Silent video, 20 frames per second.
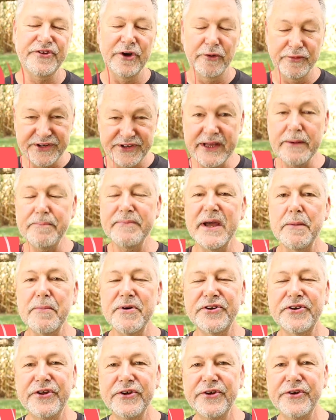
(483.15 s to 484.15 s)
So tip
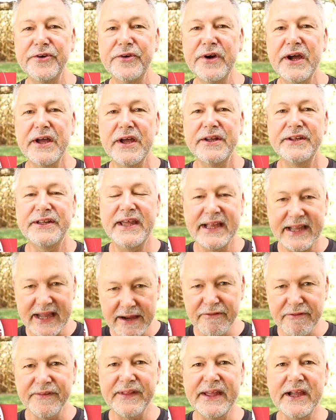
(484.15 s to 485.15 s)
number 2, take
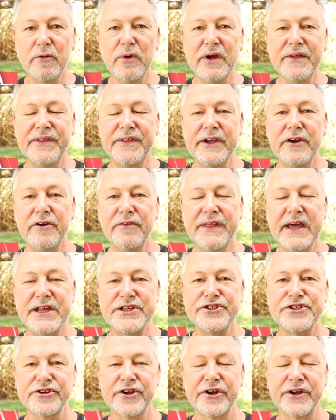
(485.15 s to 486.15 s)
everything with you
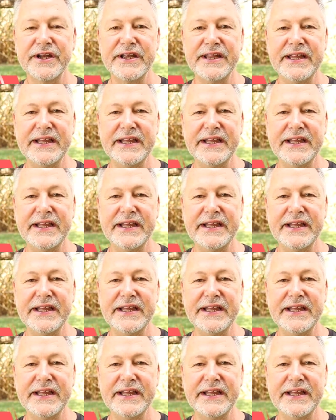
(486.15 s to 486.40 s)
that you're gonna